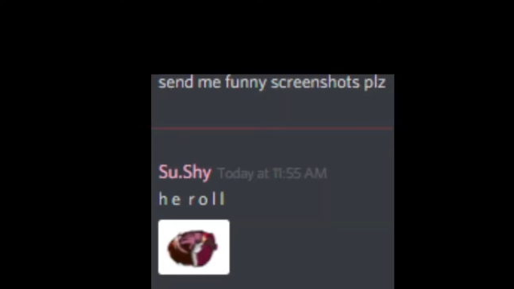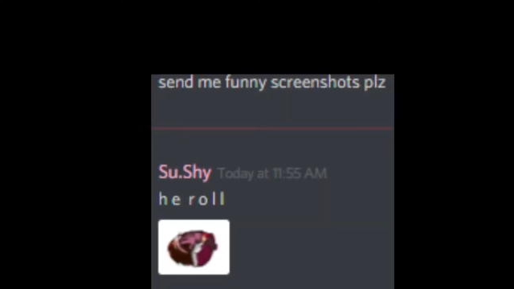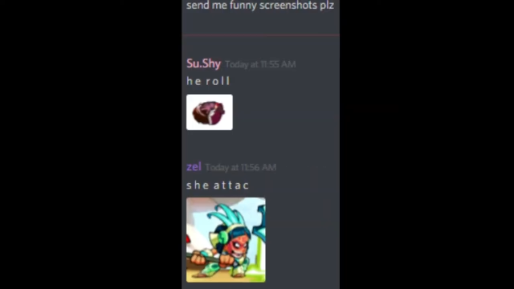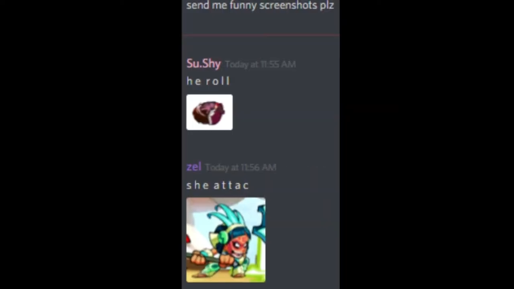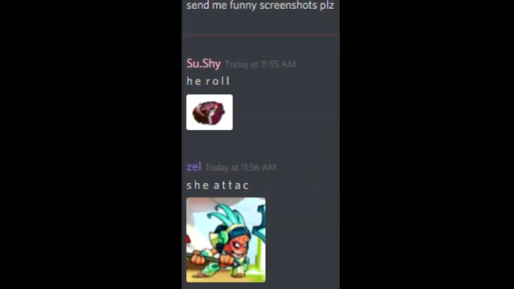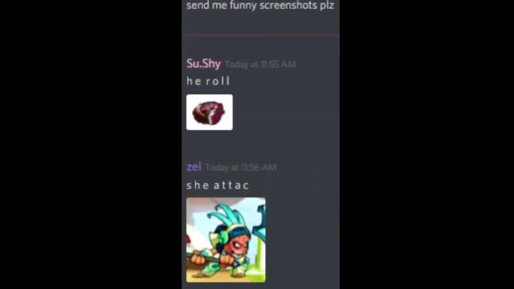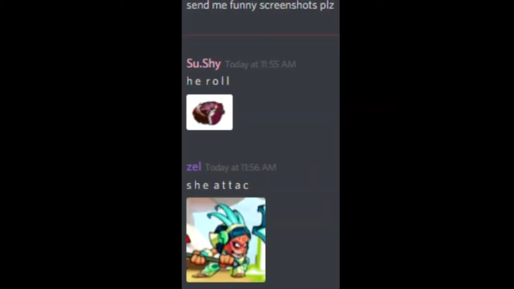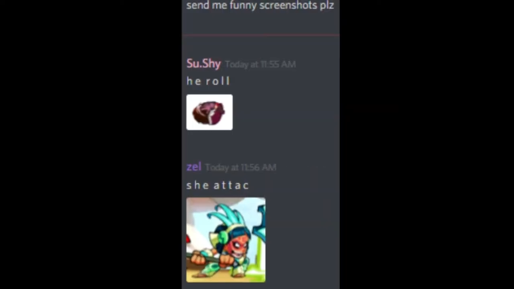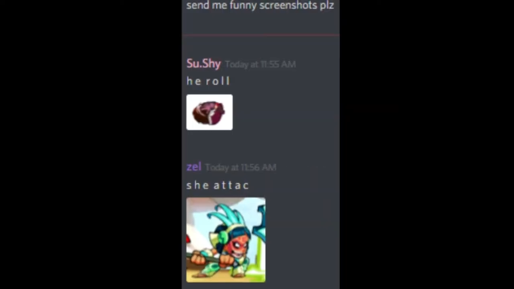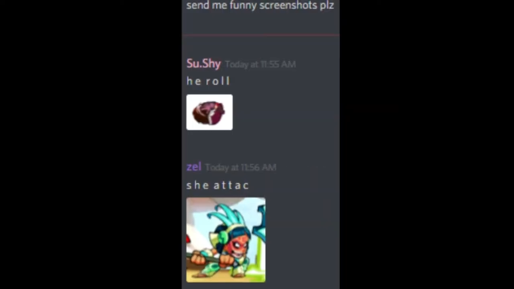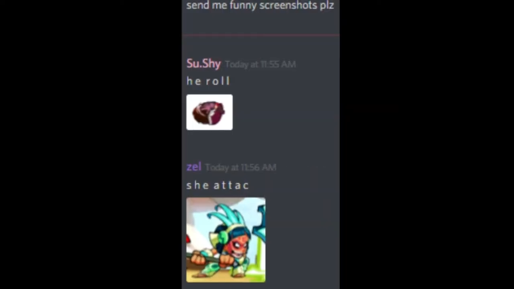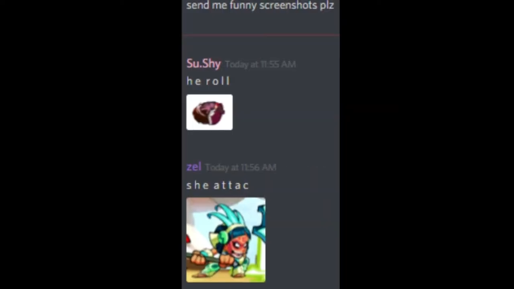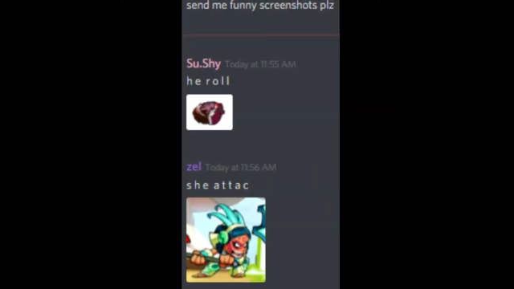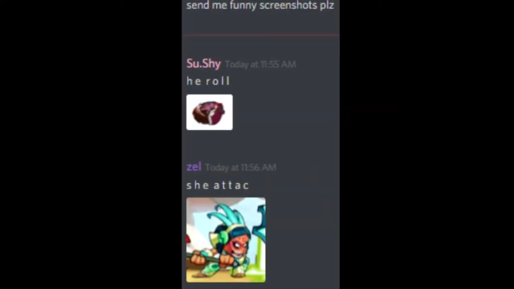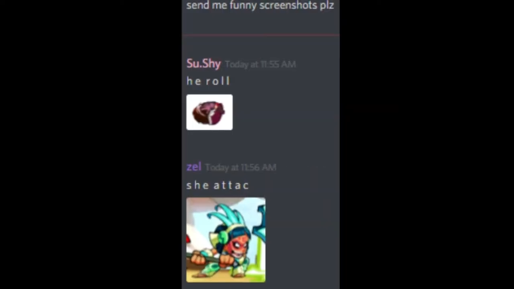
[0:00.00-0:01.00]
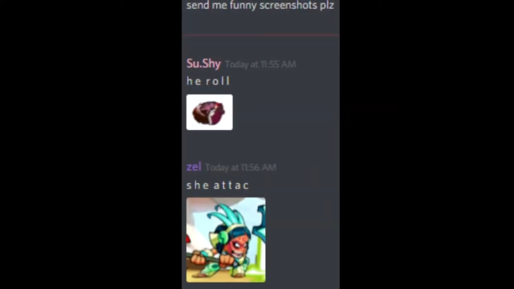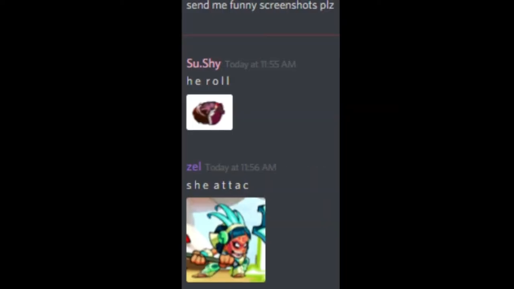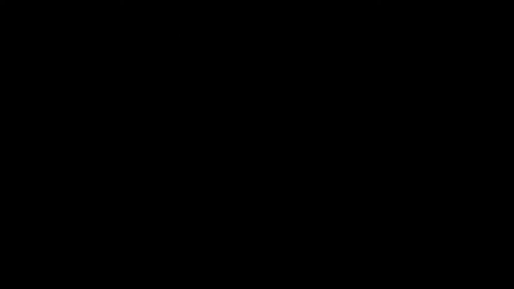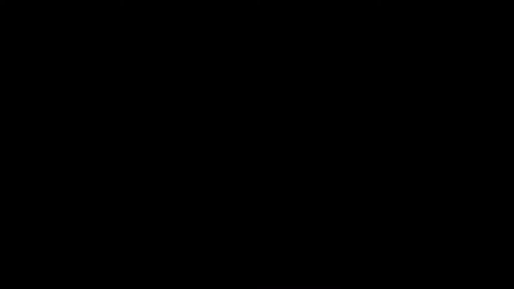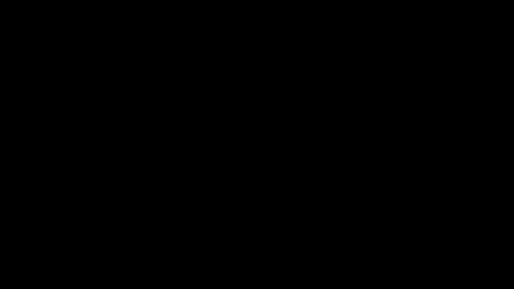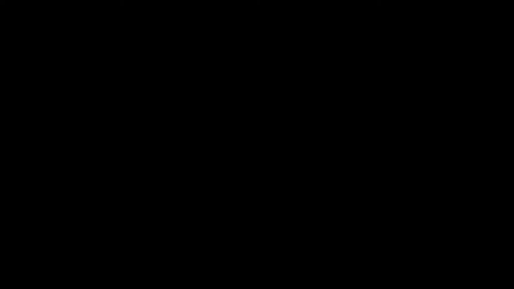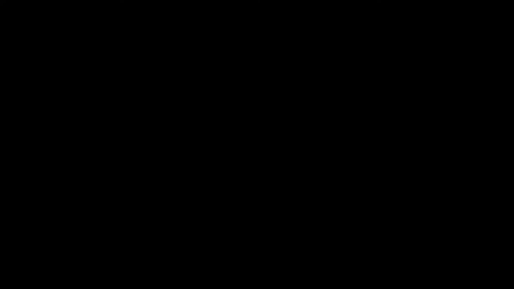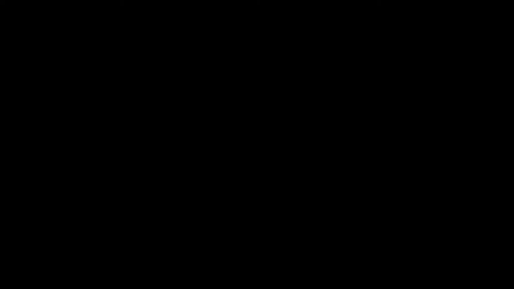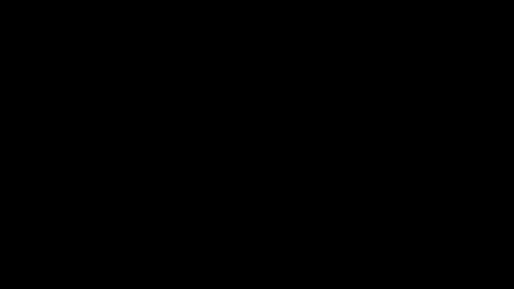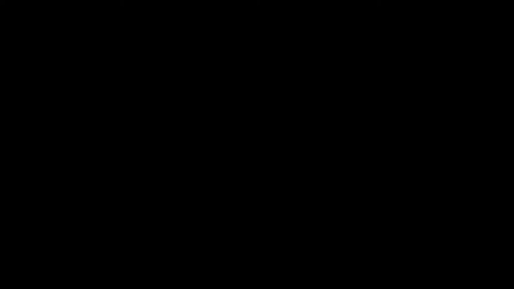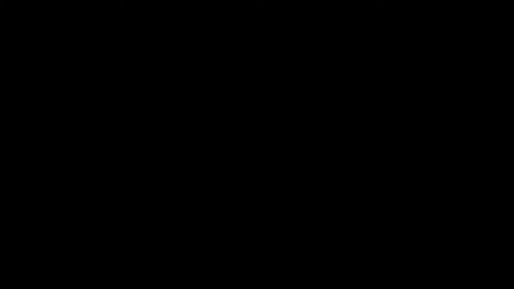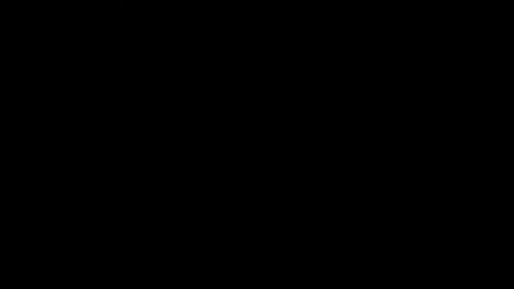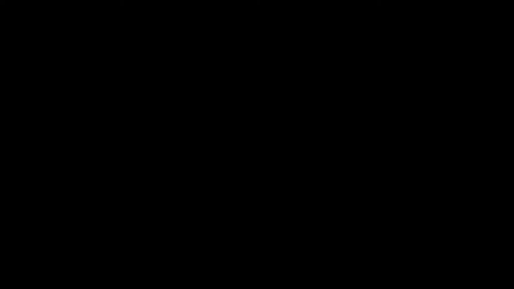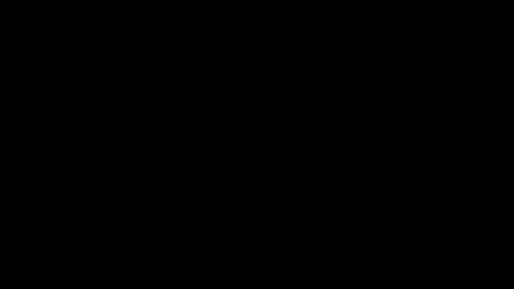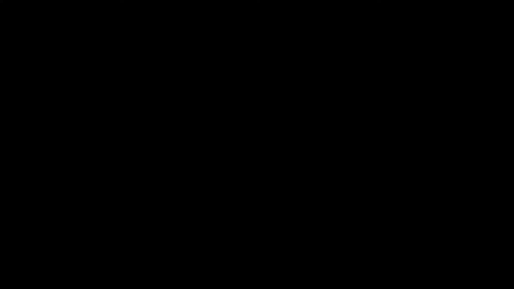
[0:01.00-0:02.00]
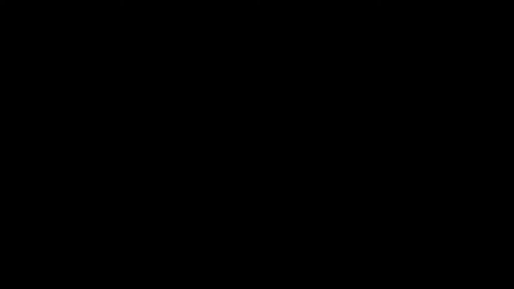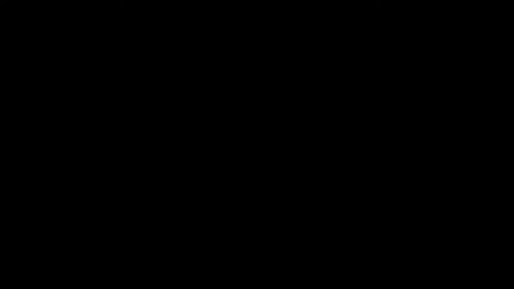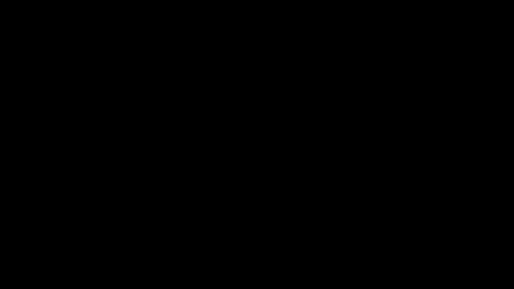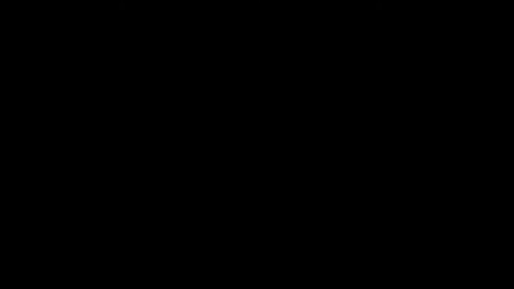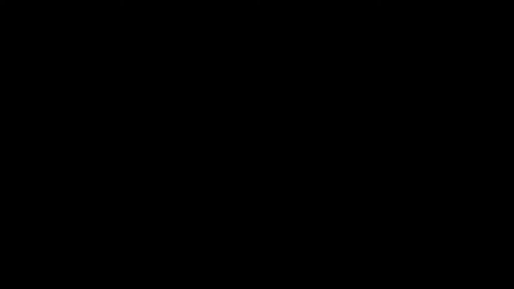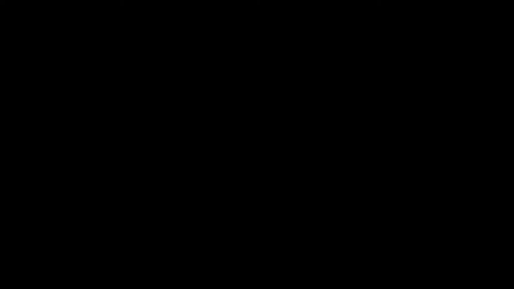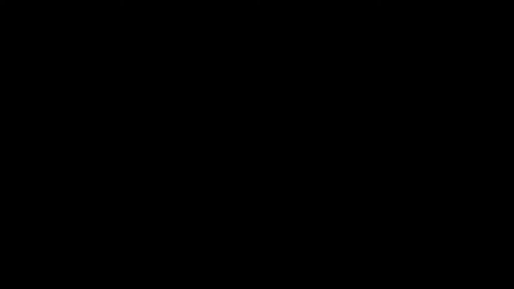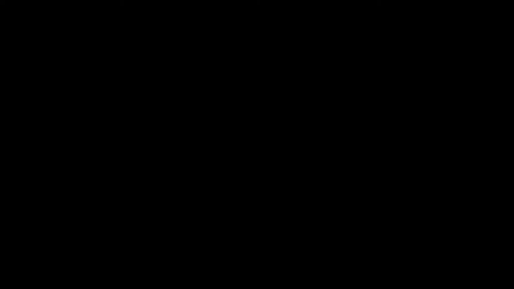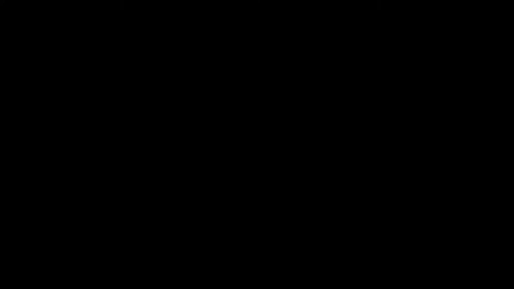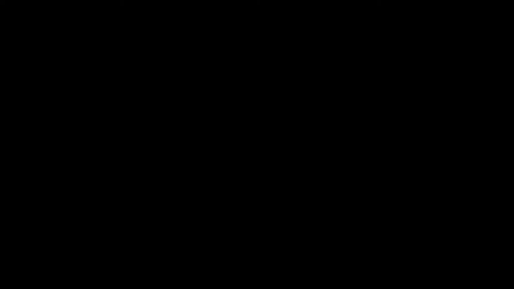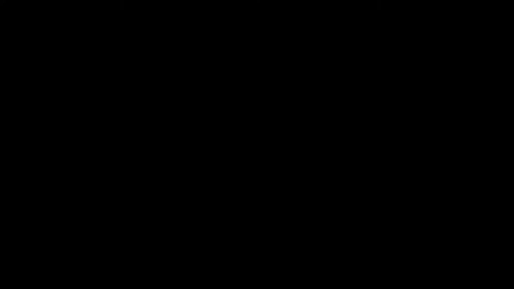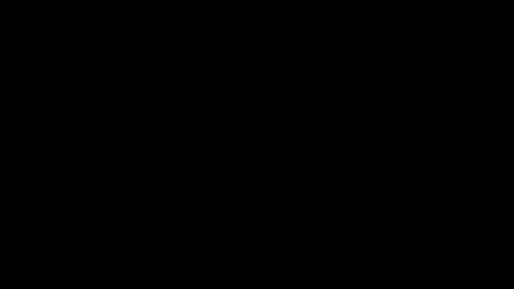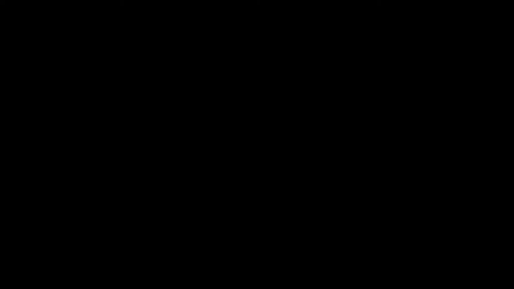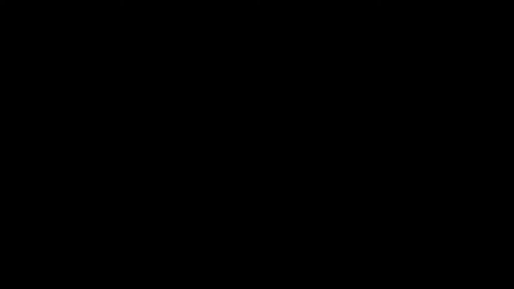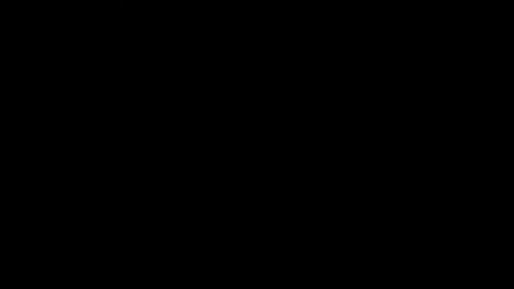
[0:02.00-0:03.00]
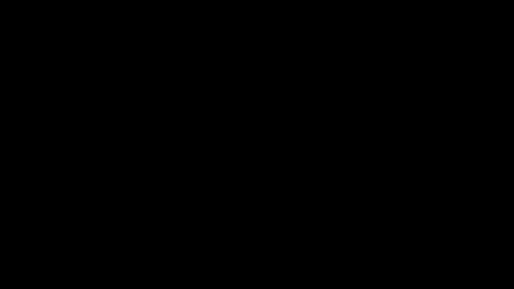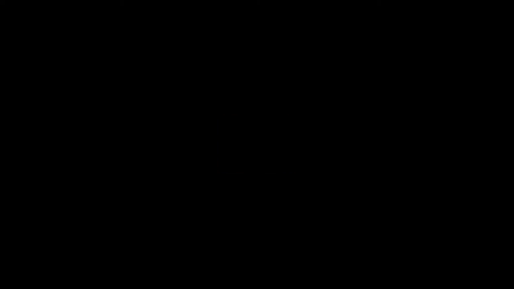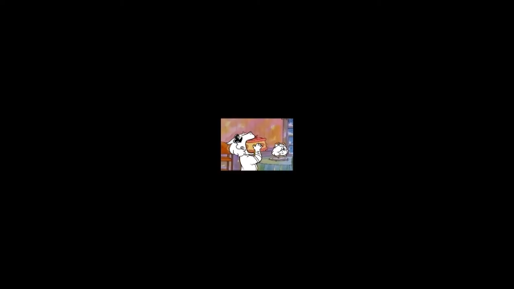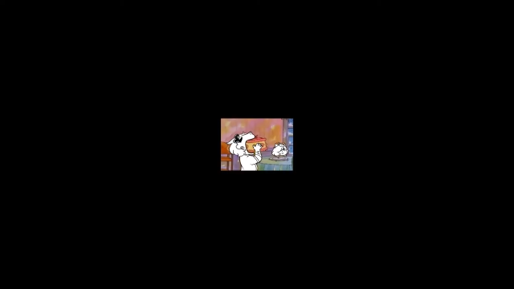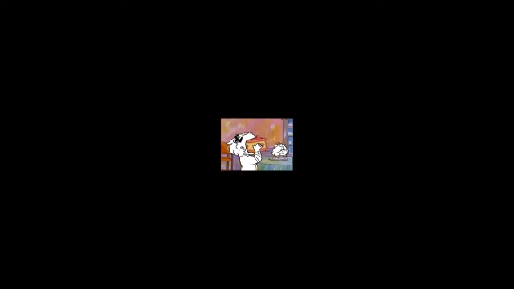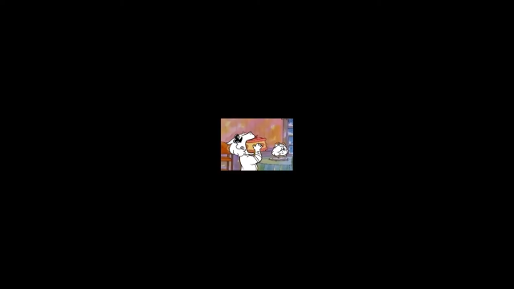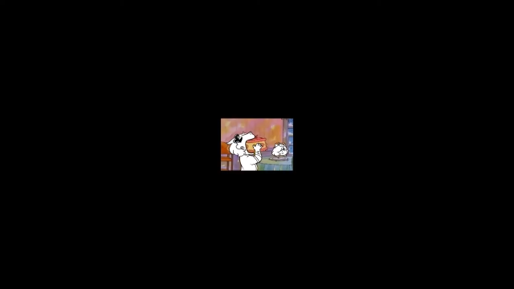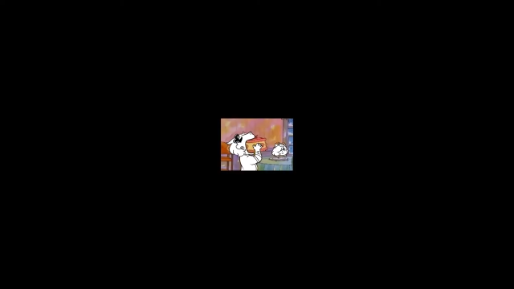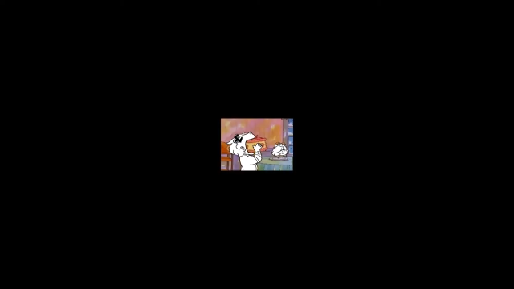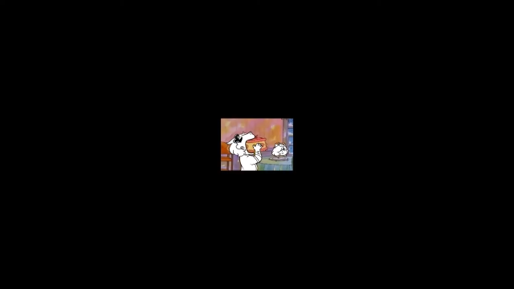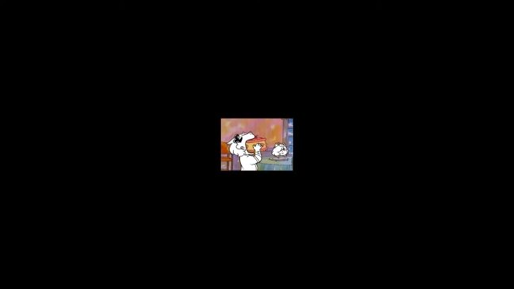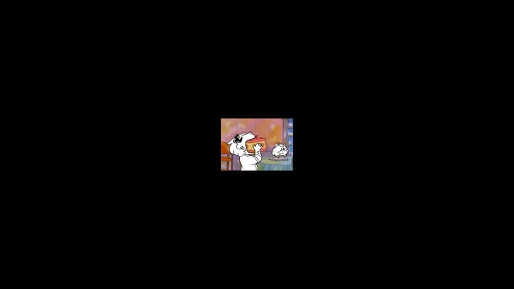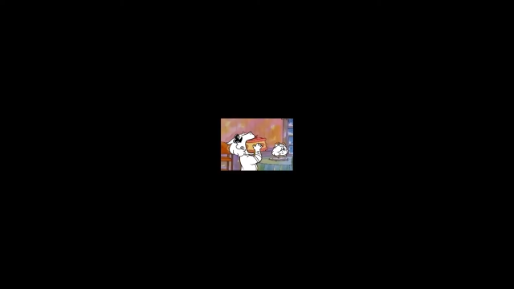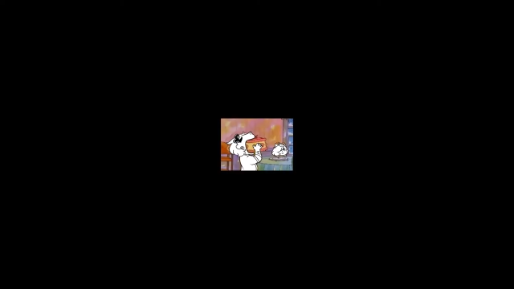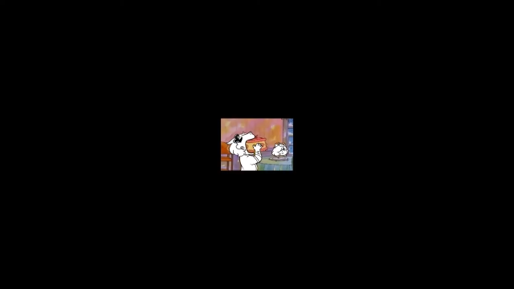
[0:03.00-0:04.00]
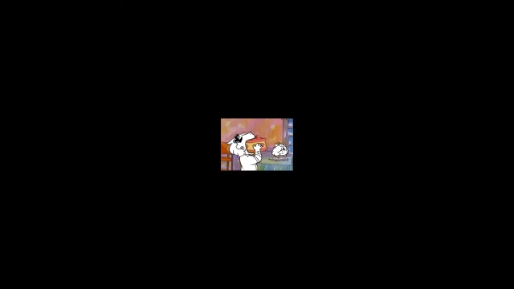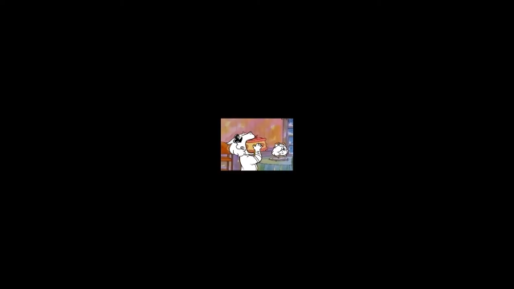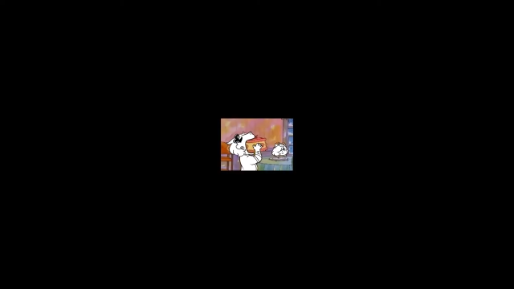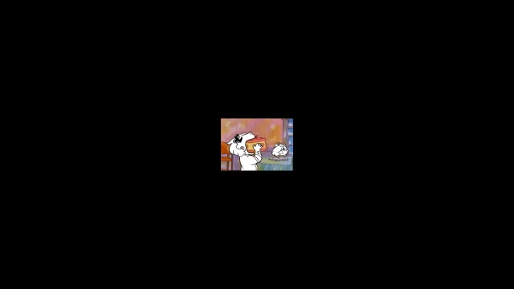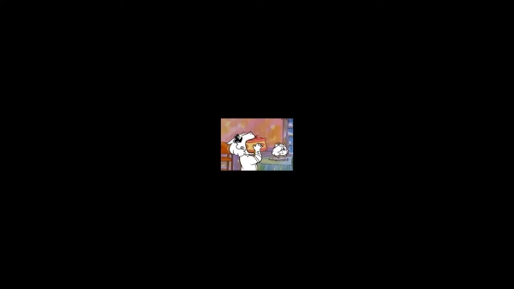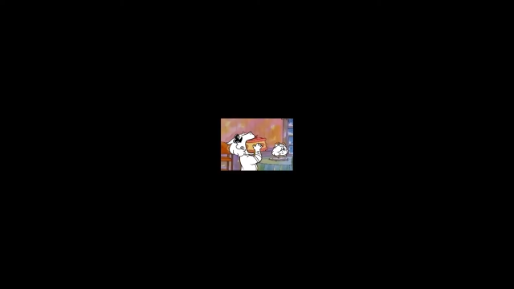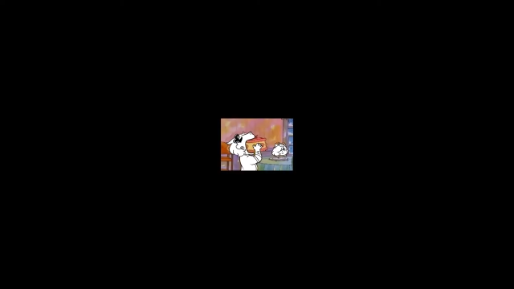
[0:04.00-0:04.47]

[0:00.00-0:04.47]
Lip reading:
(no speaker visible)